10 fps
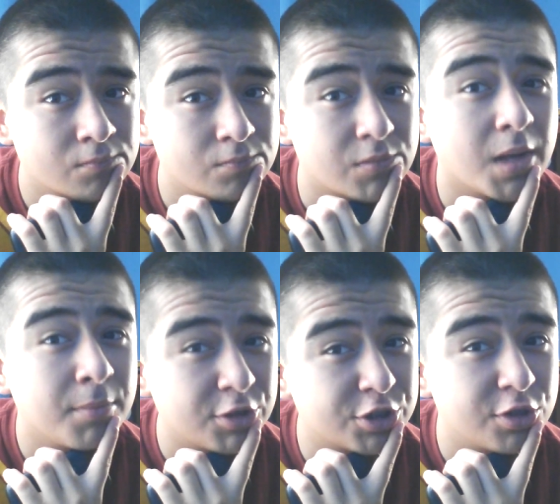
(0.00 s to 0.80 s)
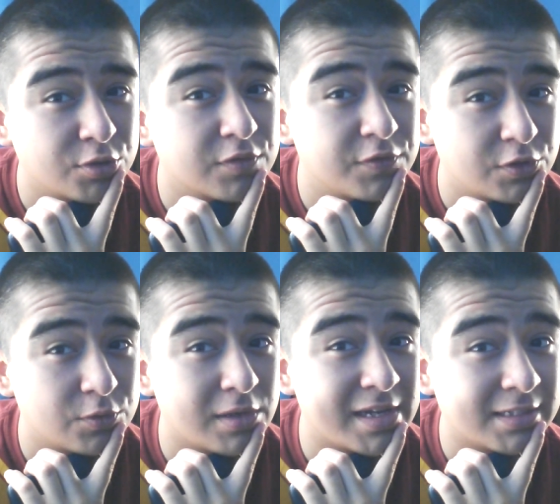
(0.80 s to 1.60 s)
But I'm going to show you a few
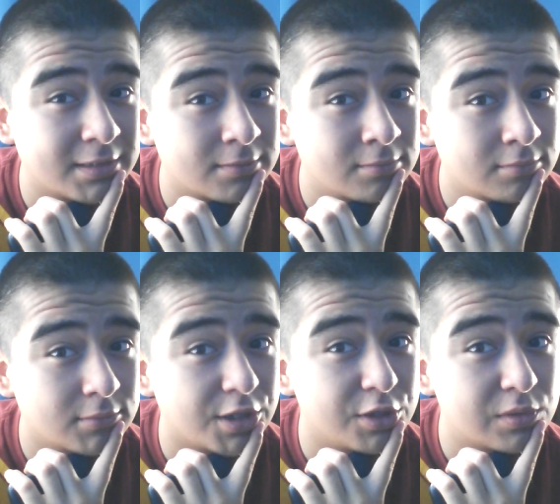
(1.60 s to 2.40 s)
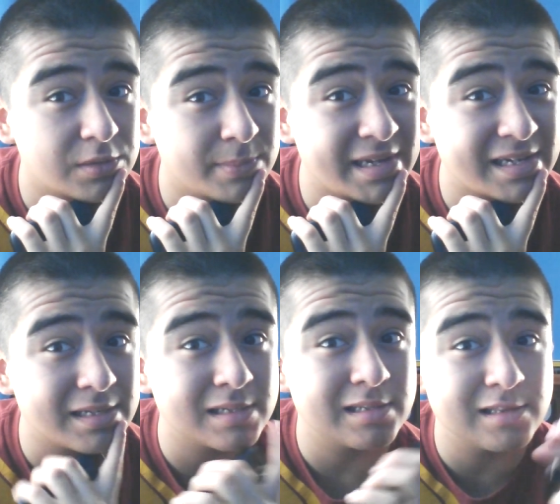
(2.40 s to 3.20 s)
ways that you can make
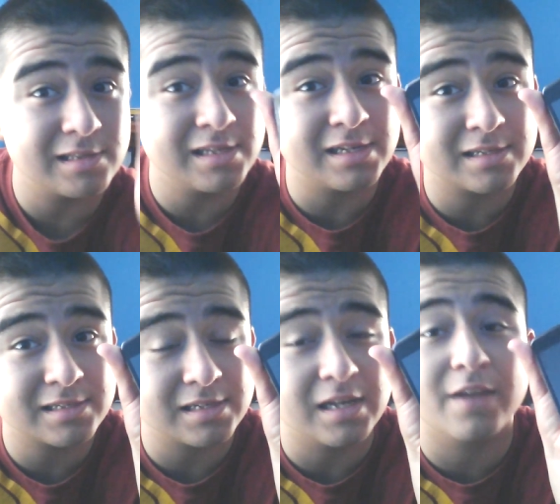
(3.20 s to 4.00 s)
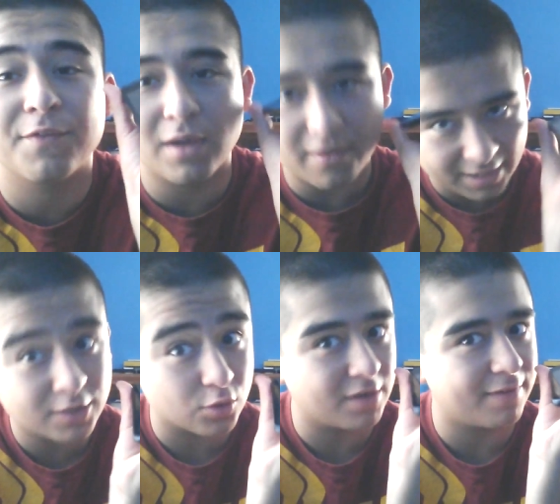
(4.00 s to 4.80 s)
this, if you have an
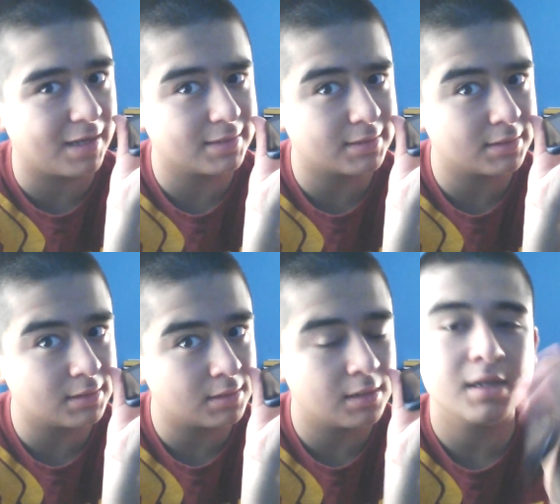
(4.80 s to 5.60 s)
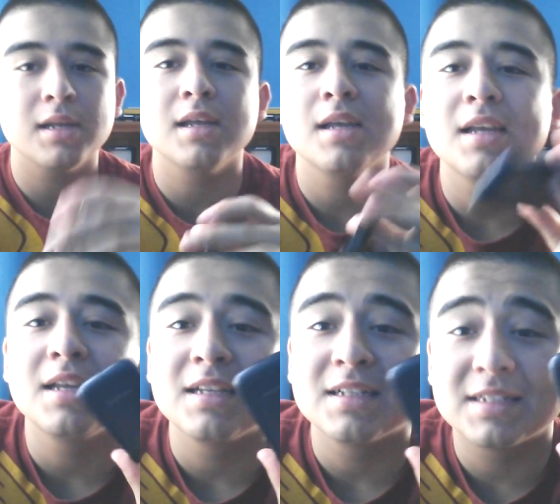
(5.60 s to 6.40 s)
Android device,
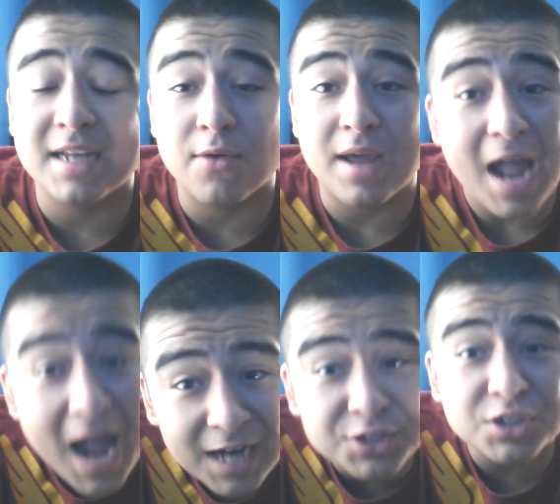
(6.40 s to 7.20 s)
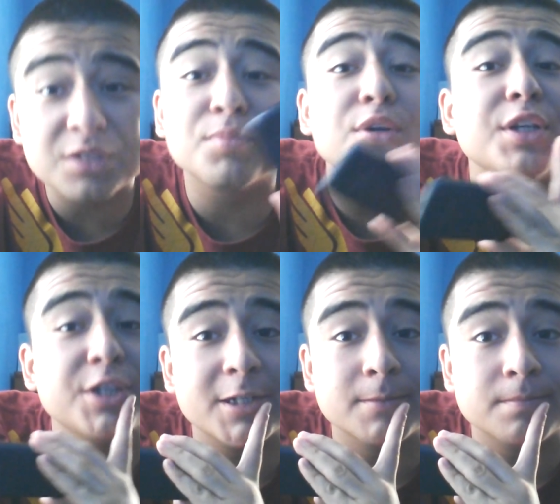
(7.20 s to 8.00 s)
sound actually pretty good.